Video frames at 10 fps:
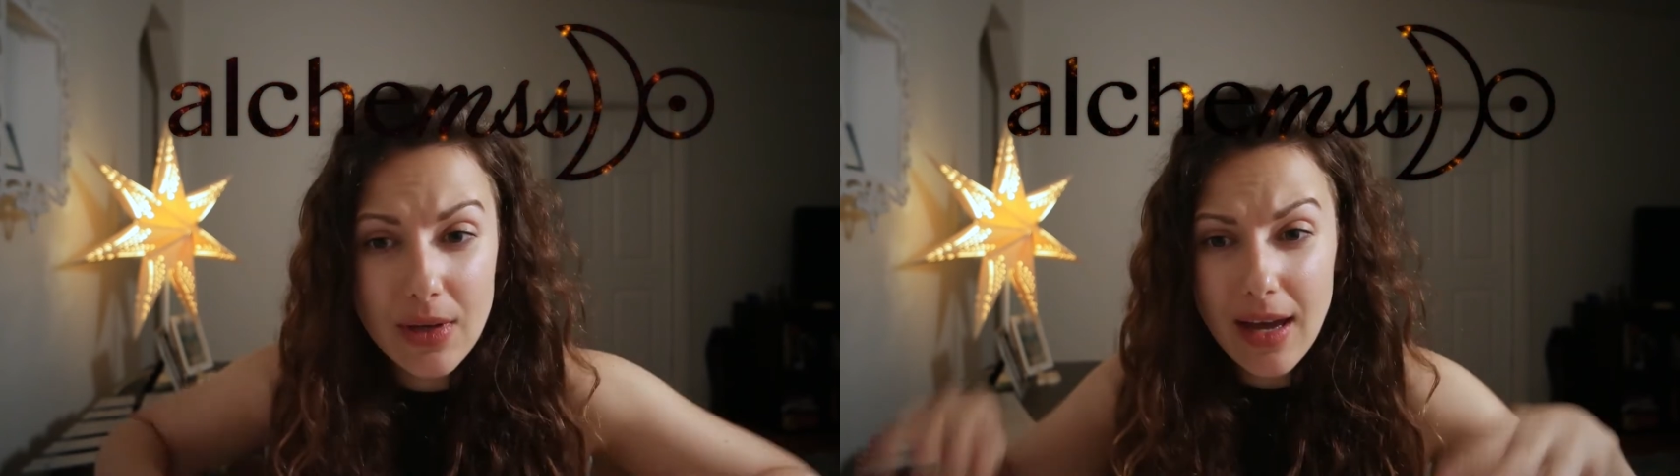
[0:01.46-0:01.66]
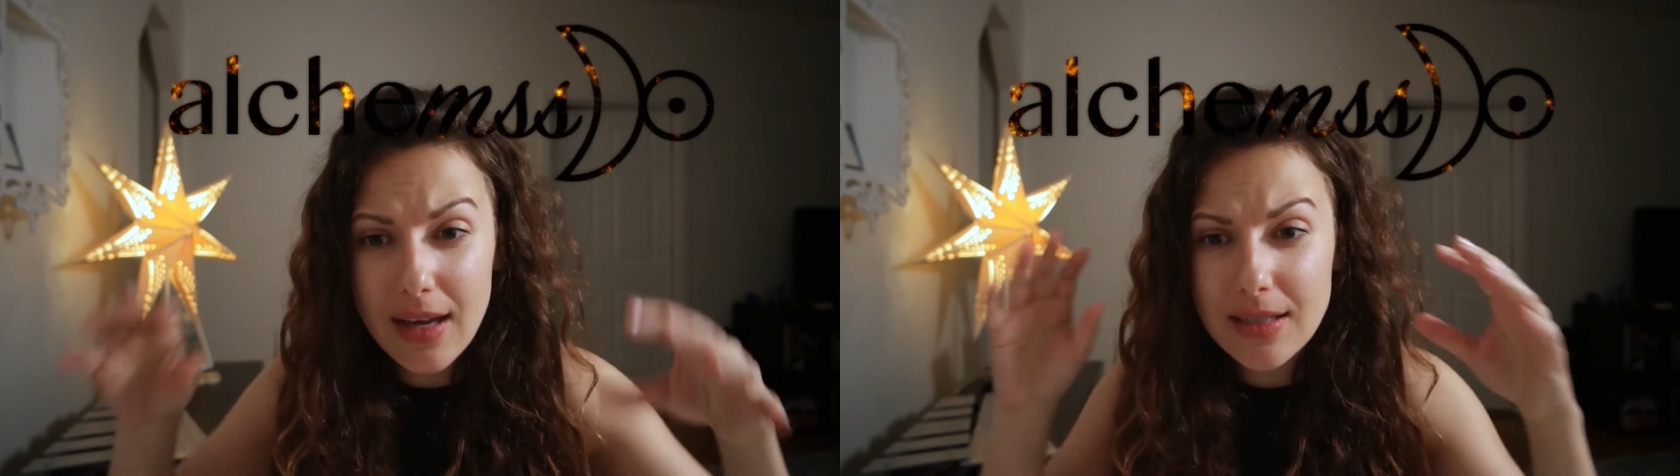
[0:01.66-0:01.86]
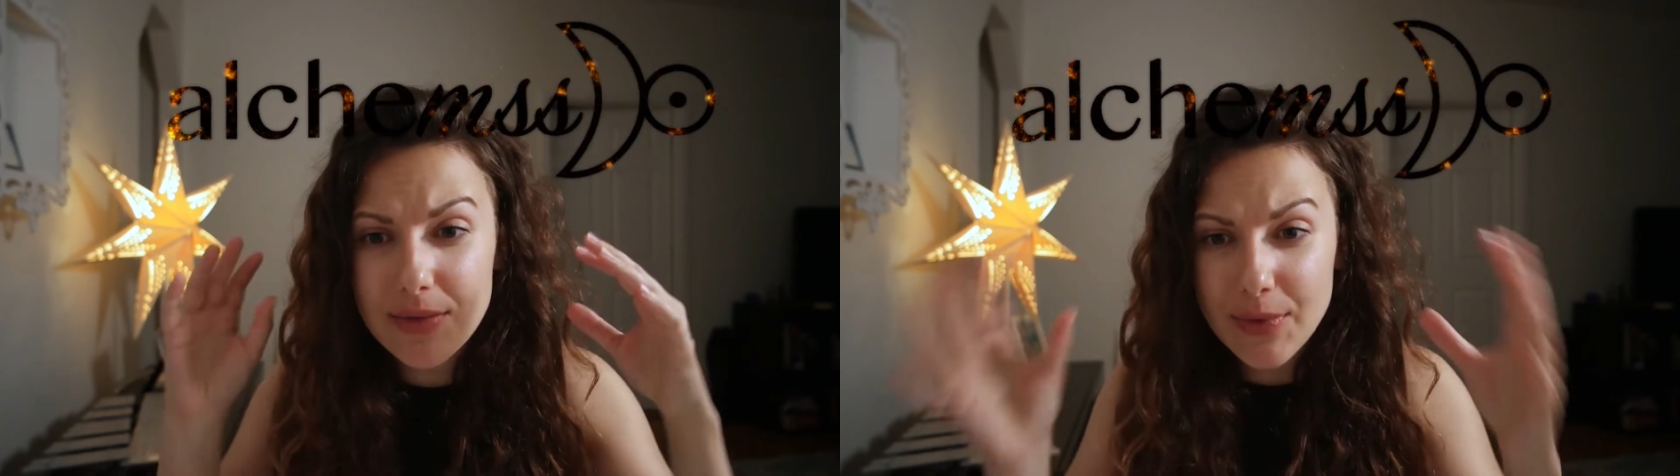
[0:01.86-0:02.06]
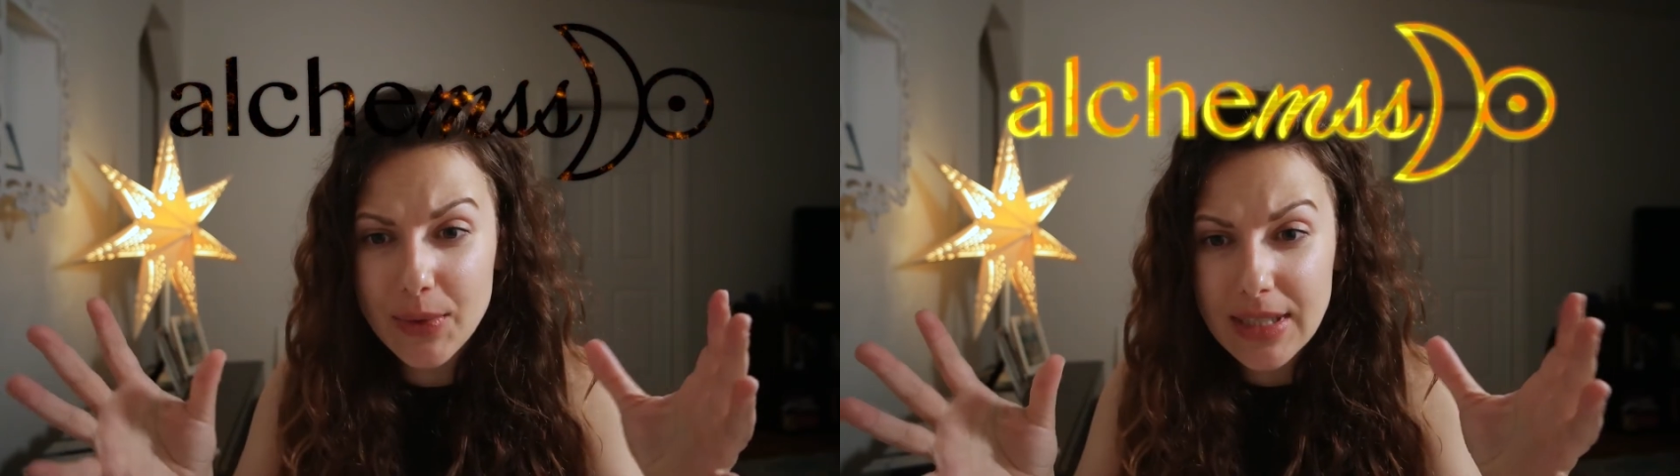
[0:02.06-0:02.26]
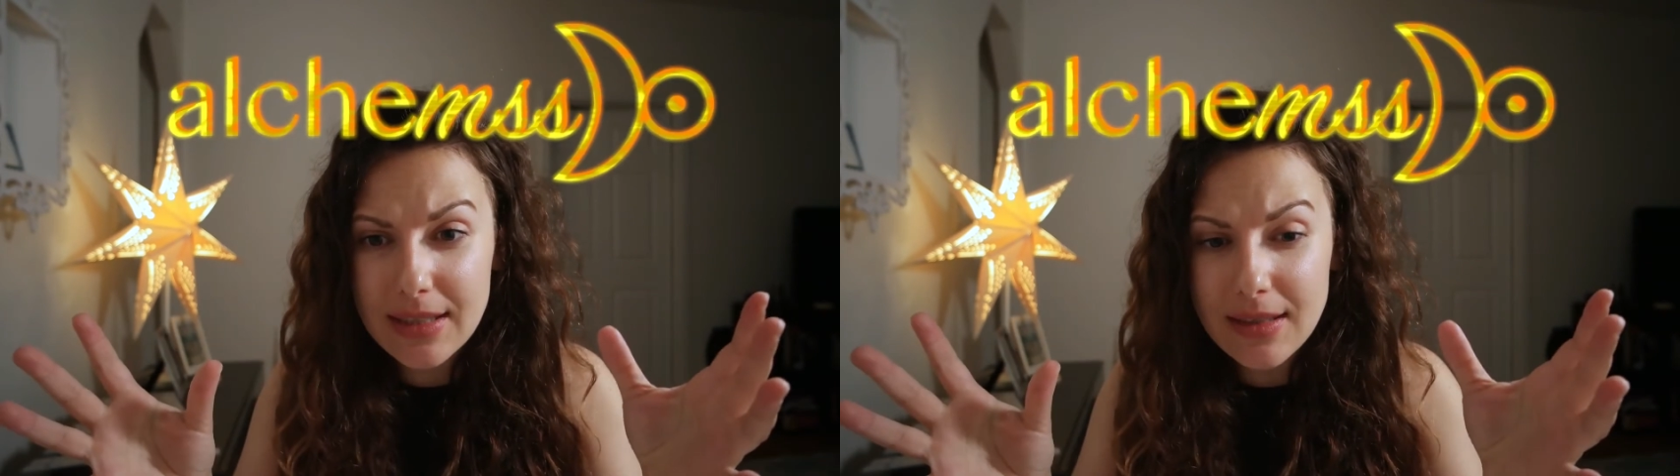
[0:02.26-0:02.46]
guys
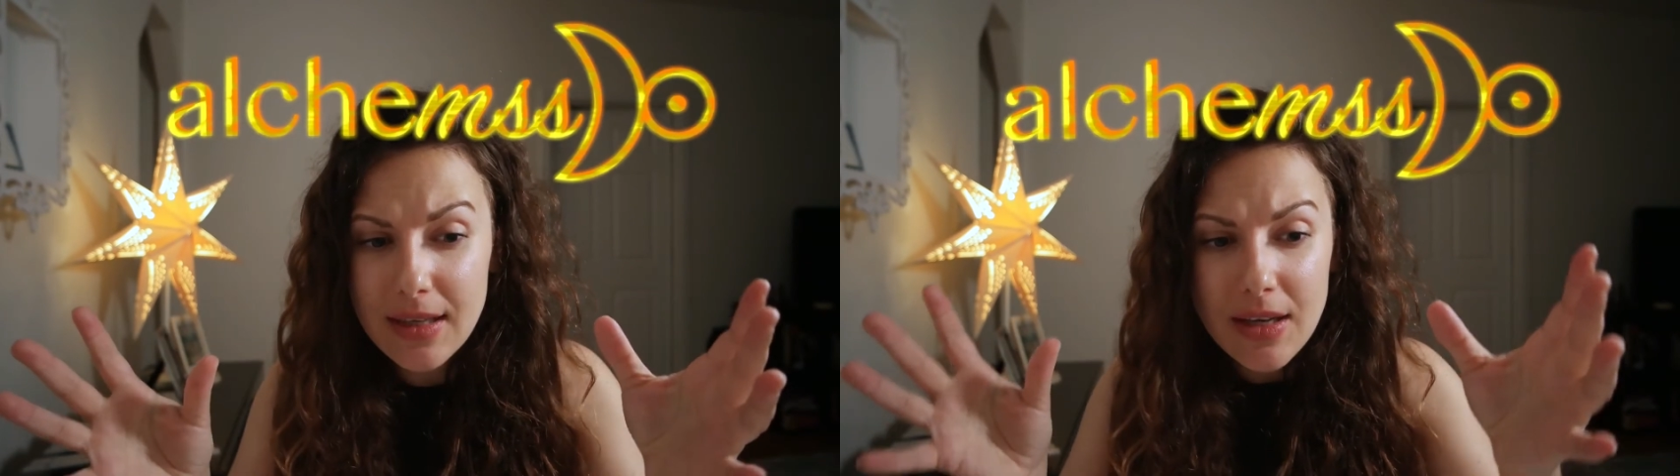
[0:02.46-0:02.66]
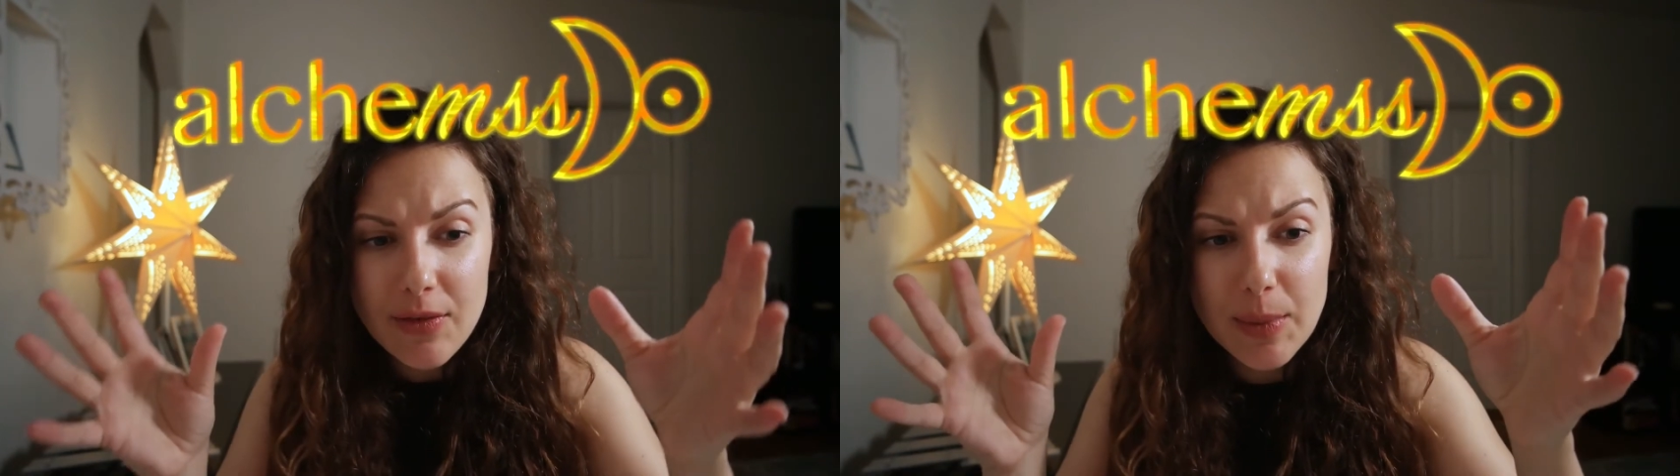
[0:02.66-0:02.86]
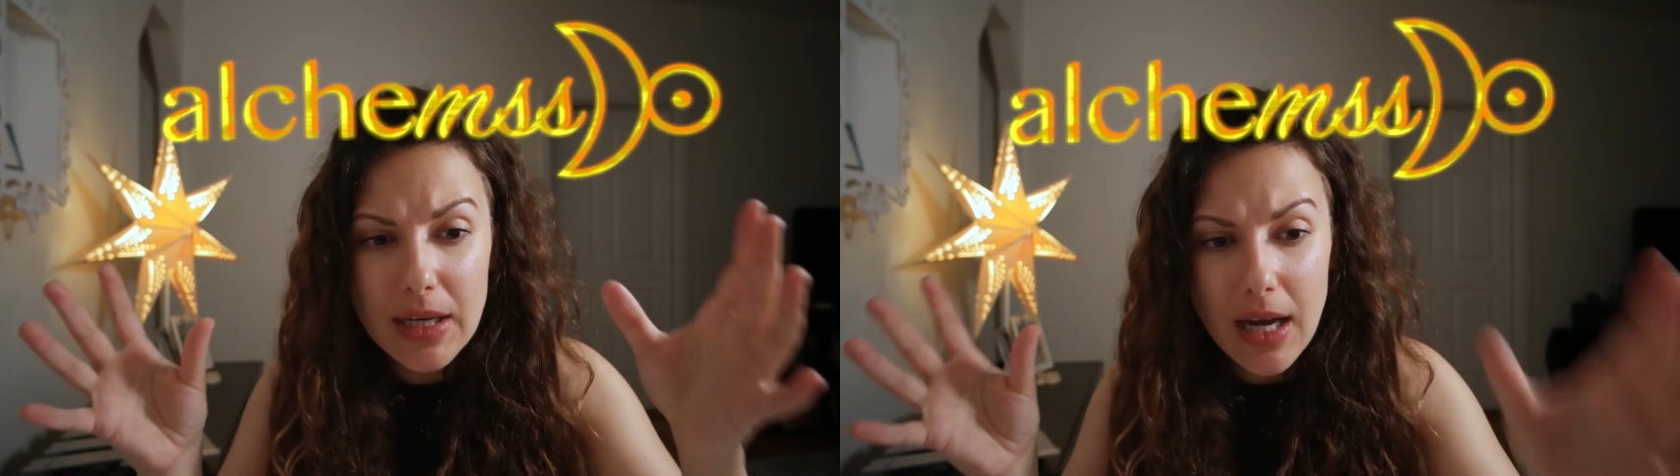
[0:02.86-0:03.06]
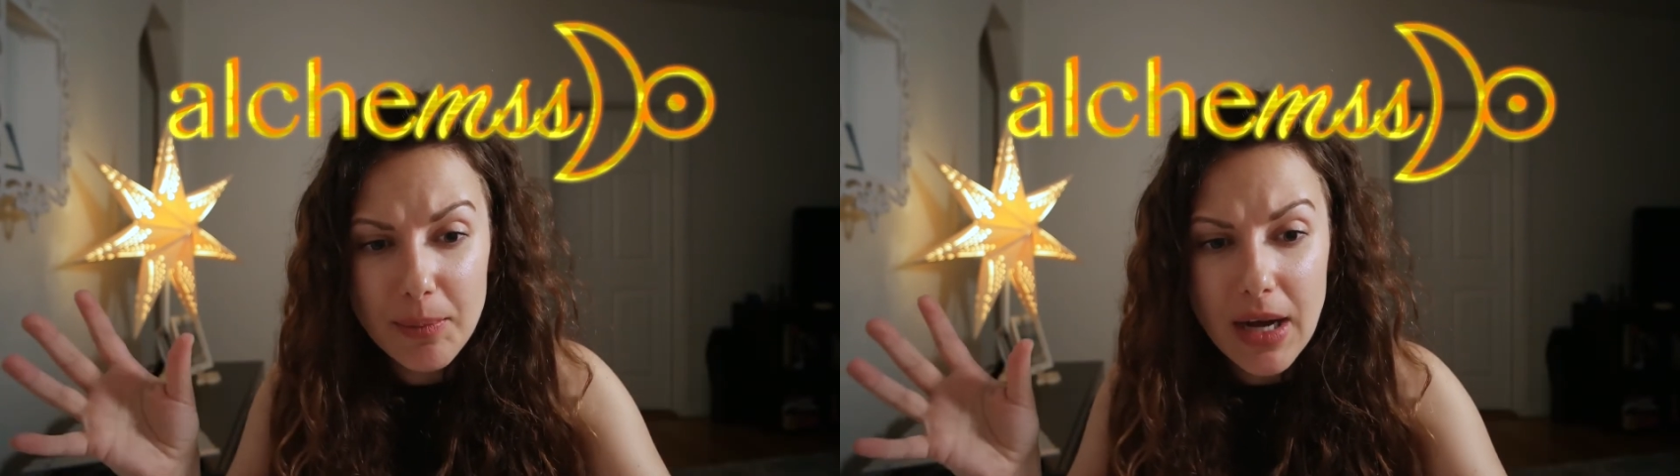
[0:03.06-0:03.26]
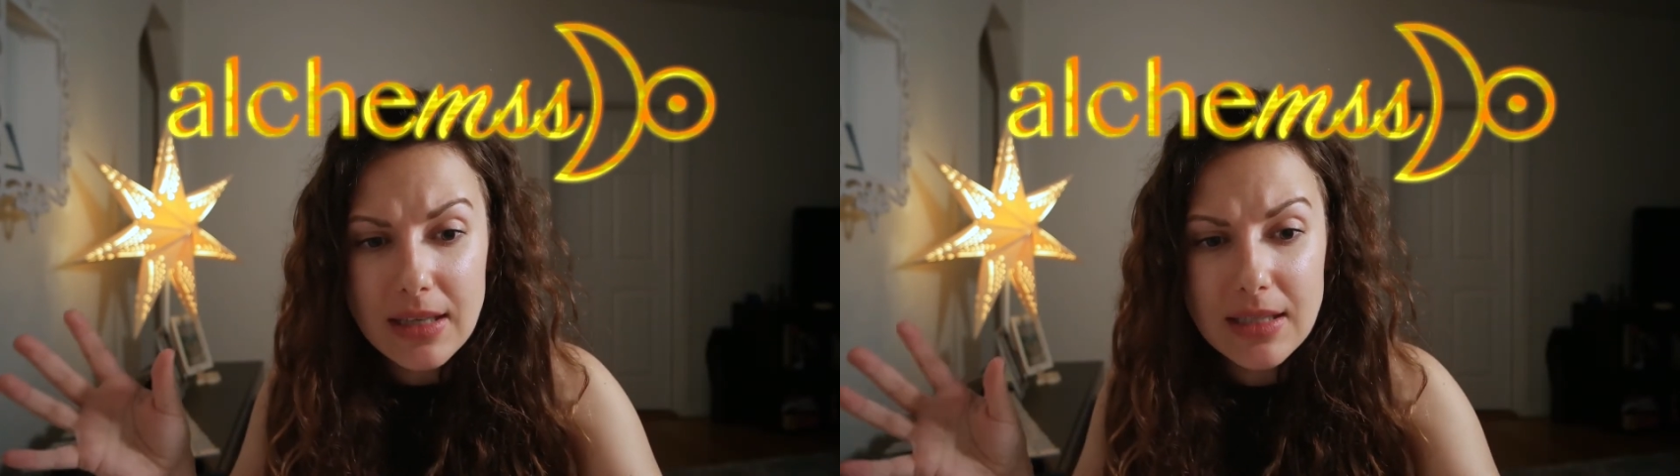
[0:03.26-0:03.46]
voted for me to
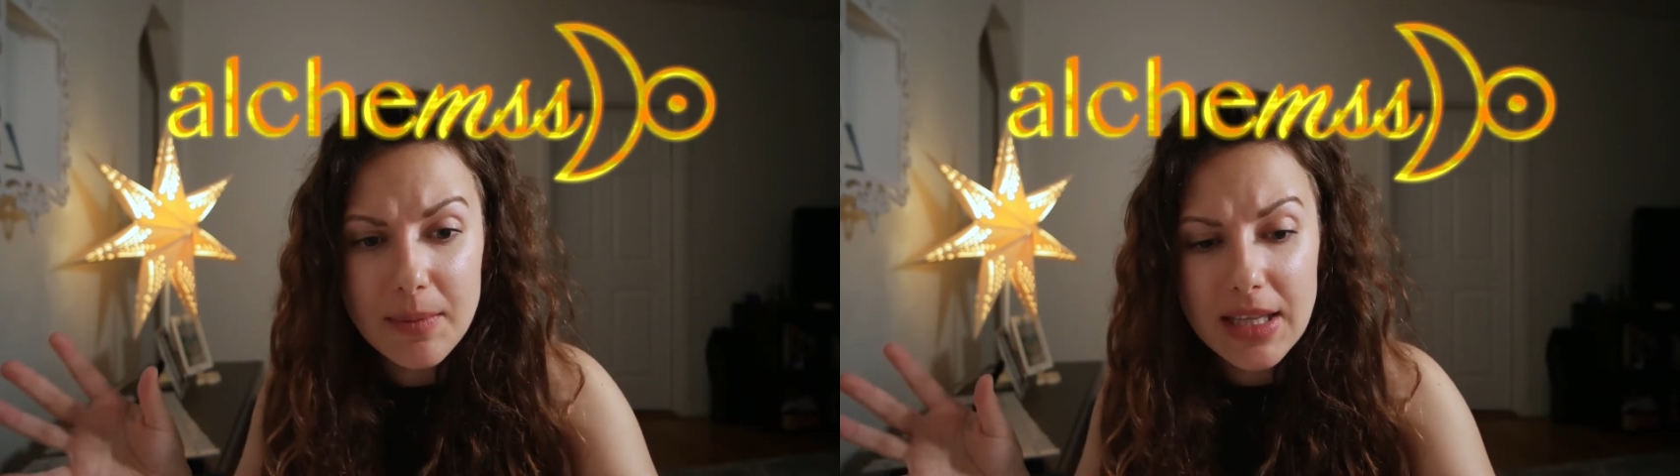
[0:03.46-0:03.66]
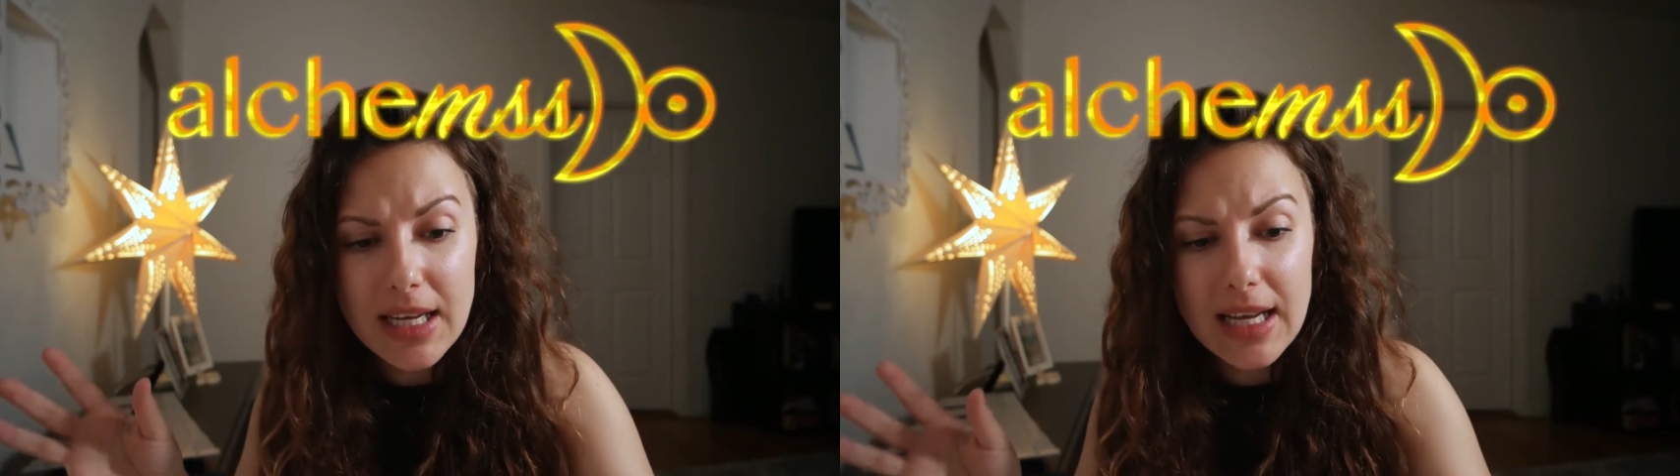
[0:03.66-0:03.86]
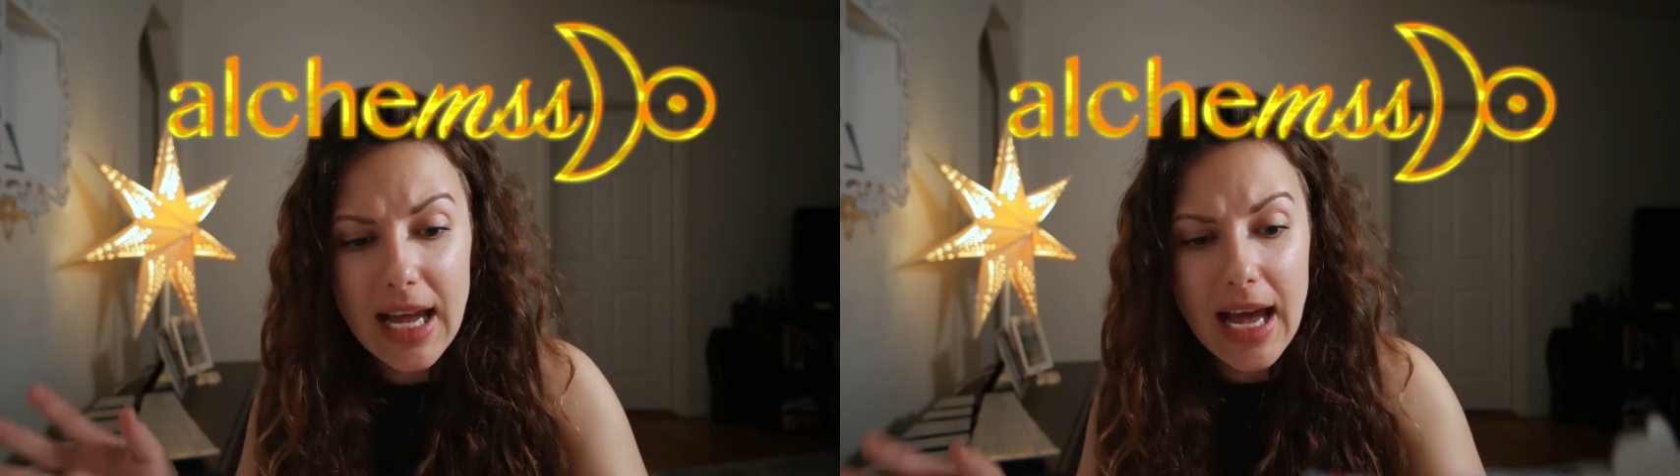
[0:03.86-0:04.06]
unbox something,